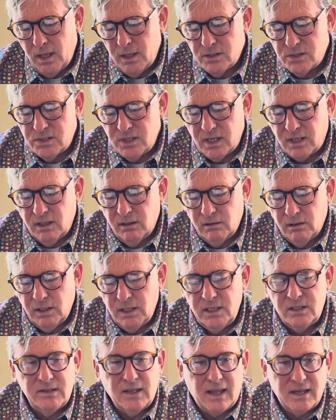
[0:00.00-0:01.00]

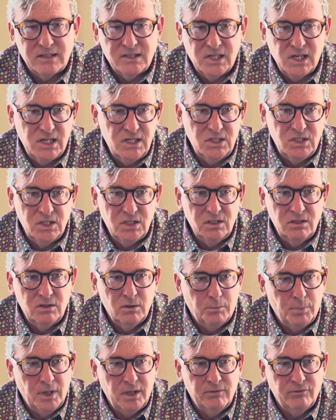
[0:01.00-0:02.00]
Secondly, taxation, to
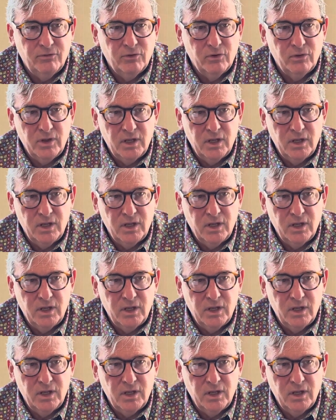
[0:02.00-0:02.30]
pay for